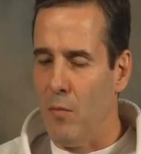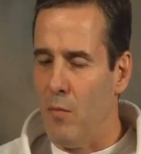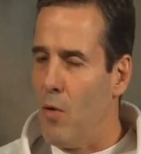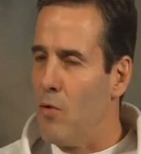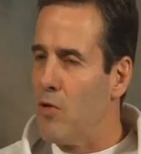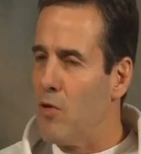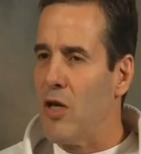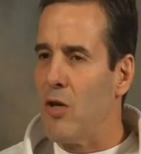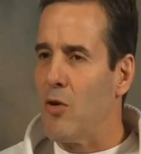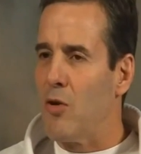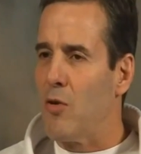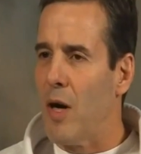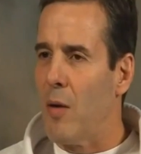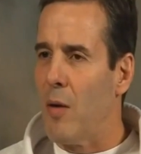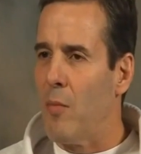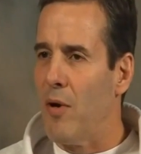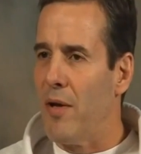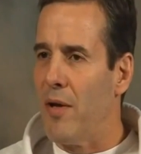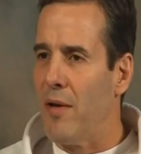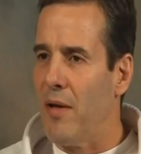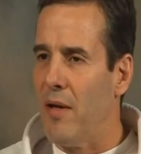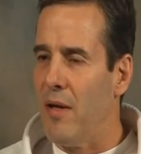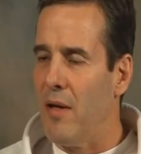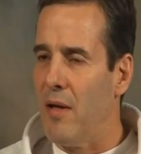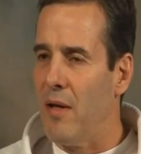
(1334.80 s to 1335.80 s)
most incredible
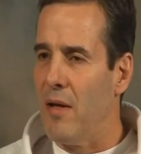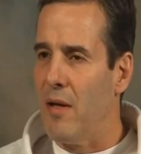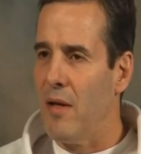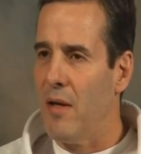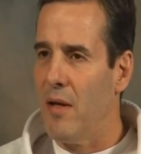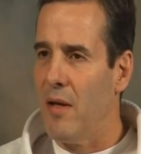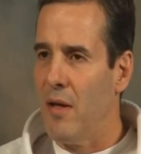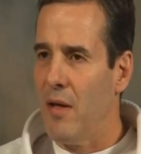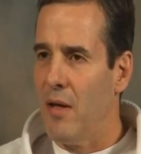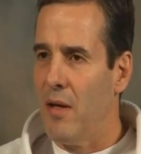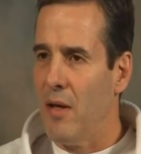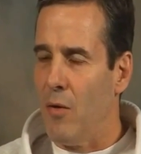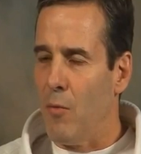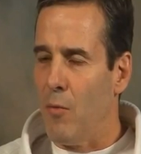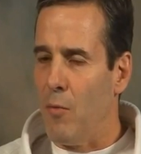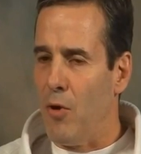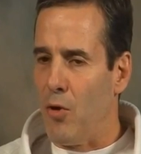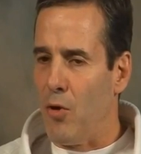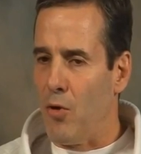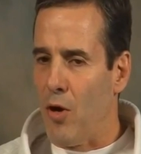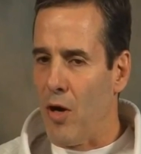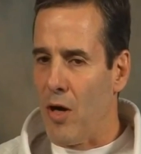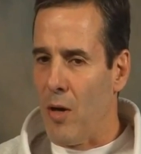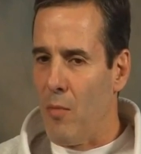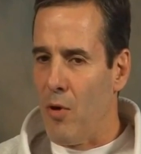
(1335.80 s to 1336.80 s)
ideas. When
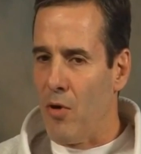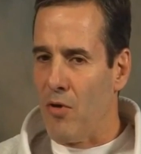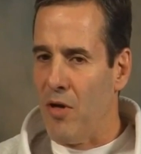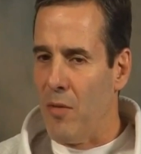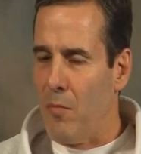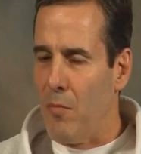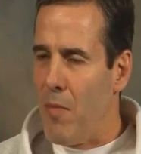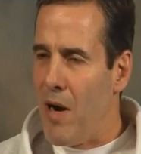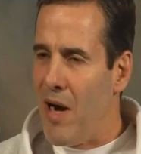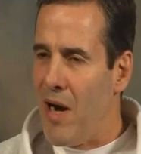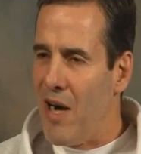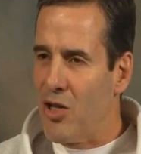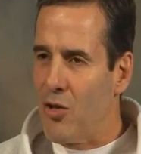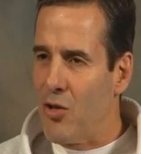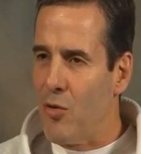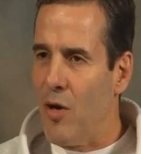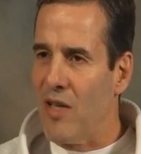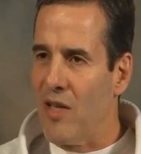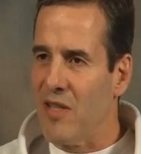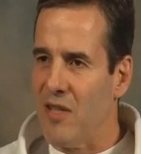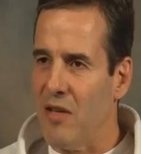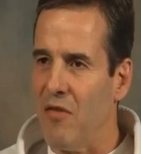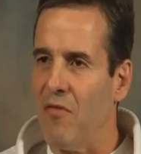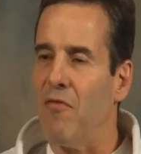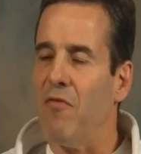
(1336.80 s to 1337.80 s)
you talk about the martial
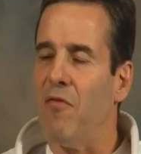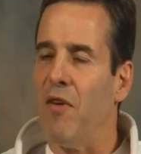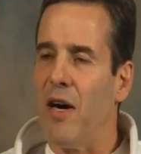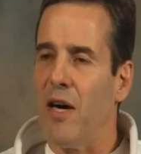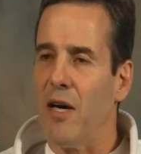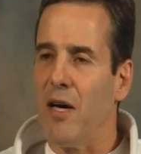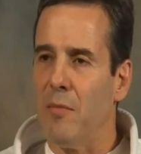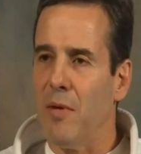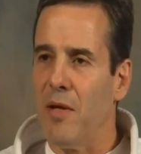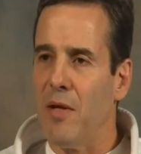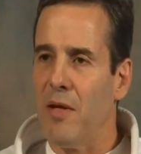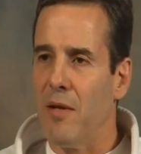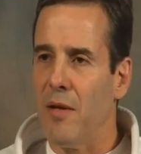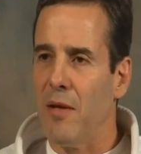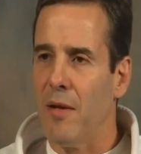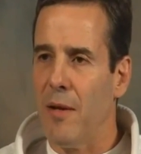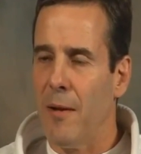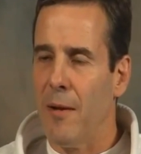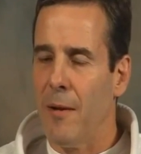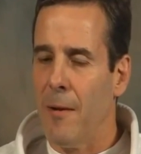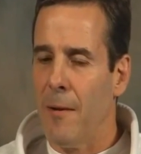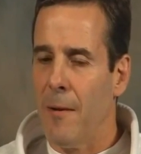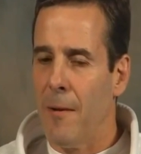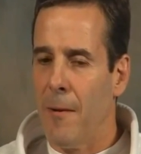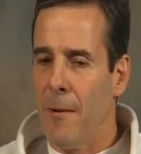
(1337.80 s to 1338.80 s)
arts environment,
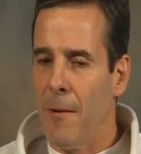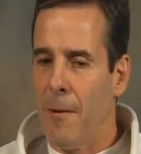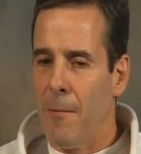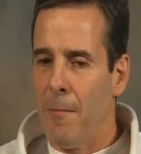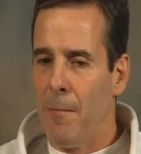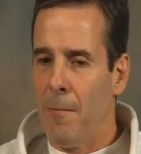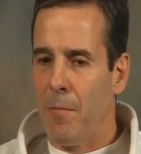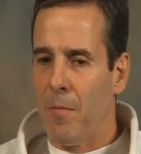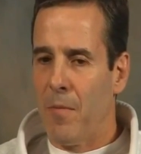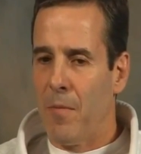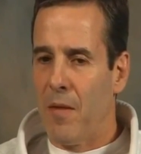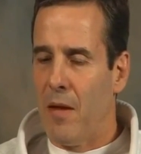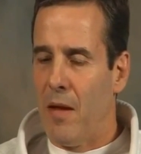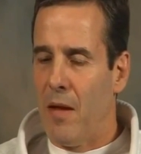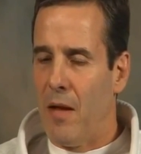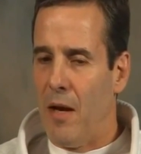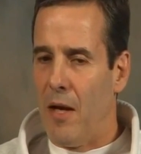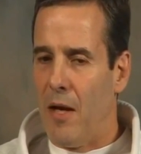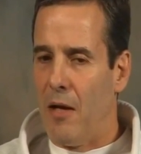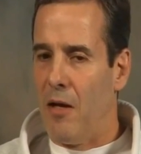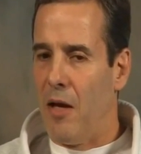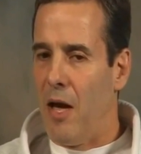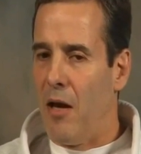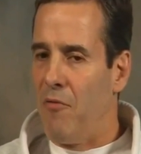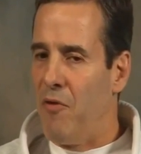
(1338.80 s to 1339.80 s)

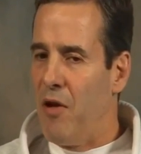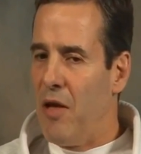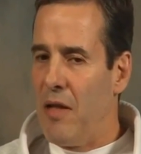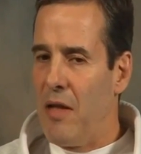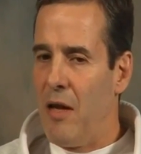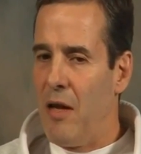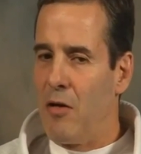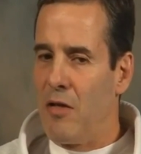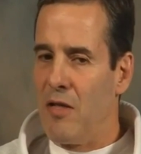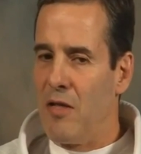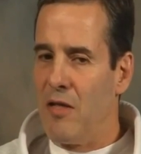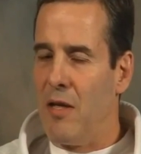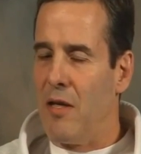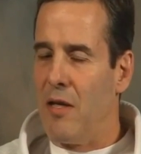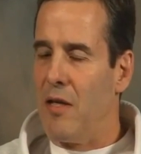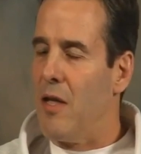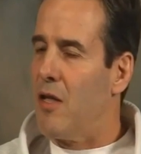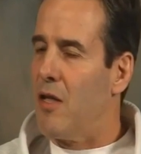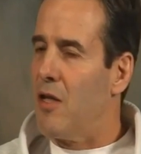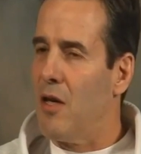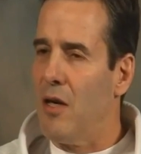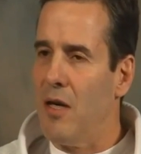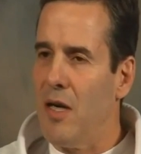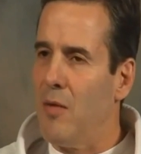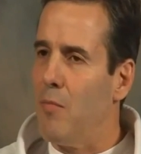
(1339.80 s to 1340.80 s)
I think that was
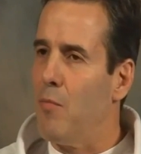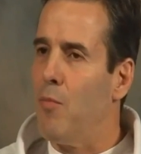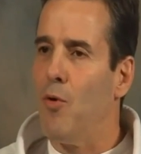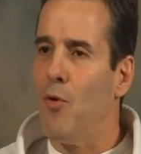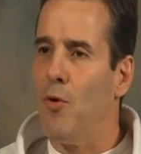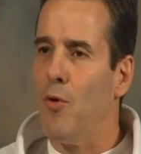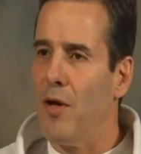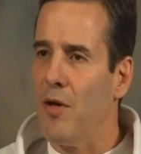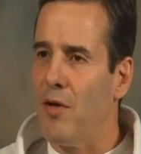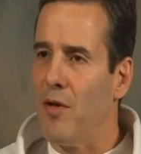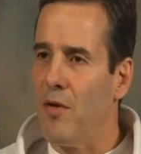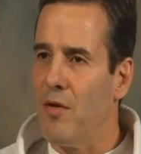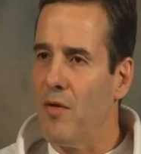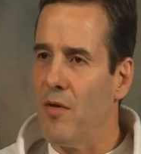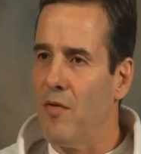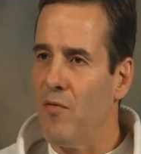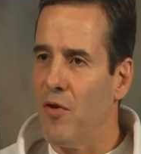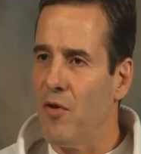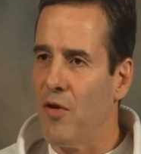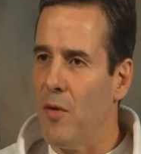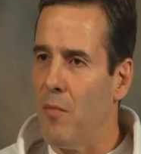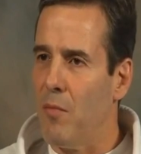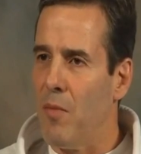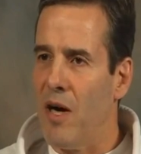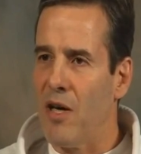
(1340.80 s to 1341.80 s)
the turning point
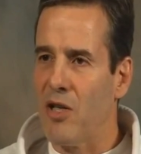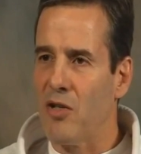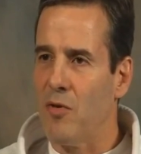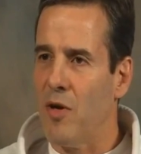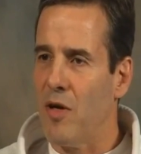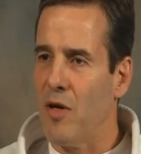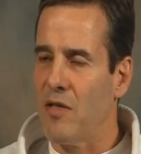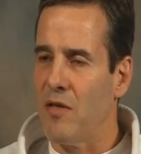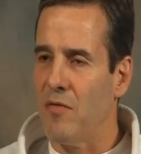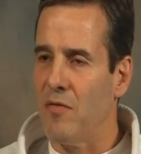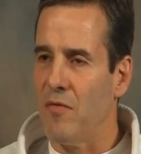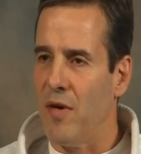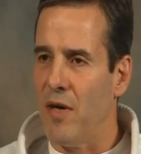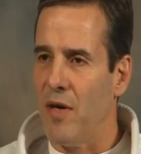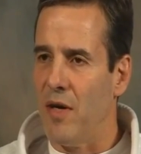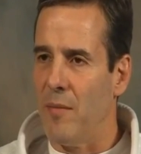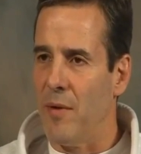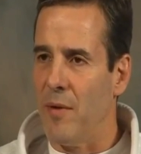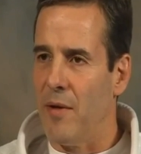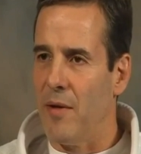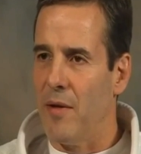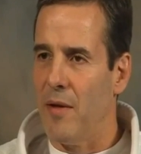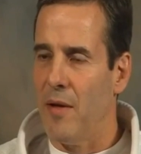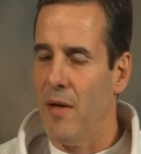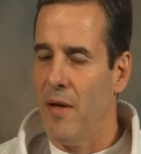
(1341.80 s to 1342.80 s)
for the martial arts
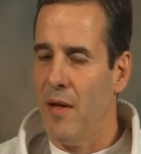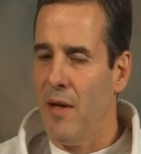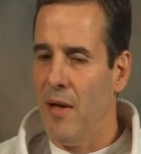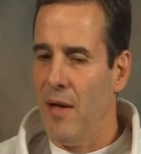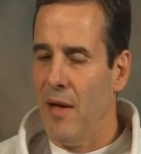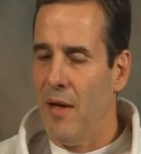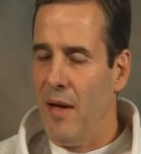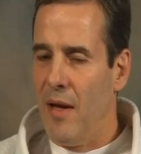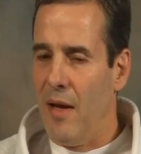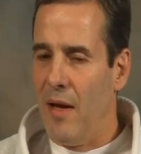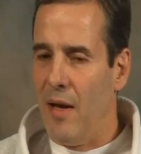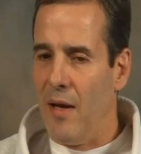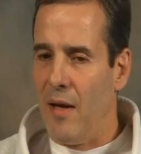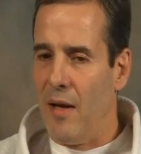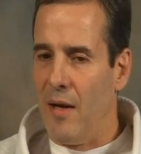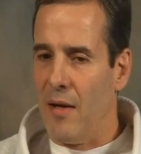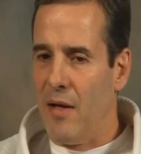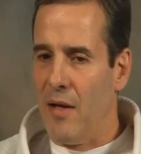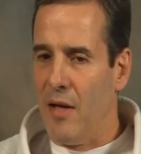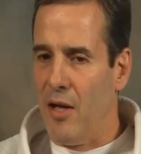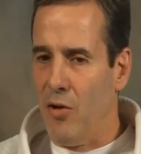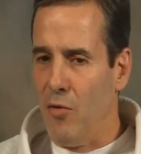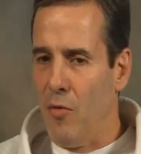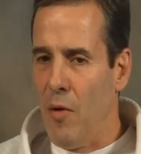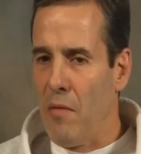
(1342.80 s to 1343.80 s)
environment.
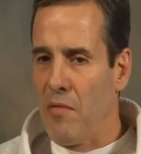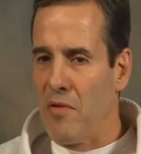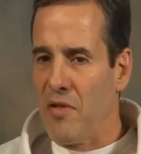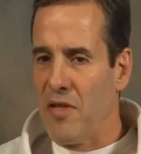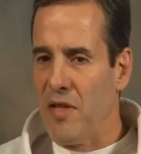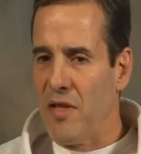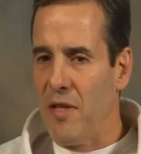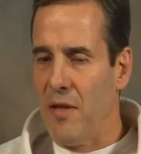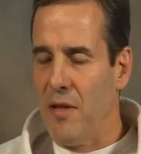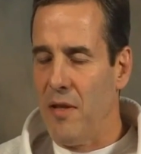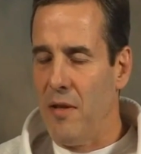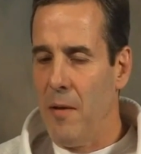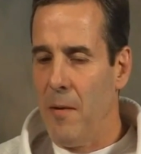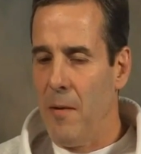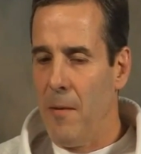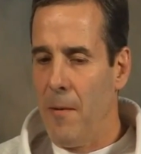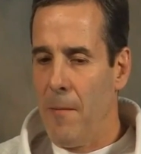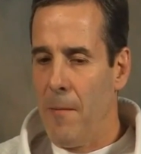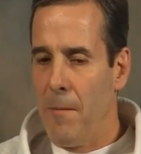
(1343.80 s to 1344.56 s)
The UFC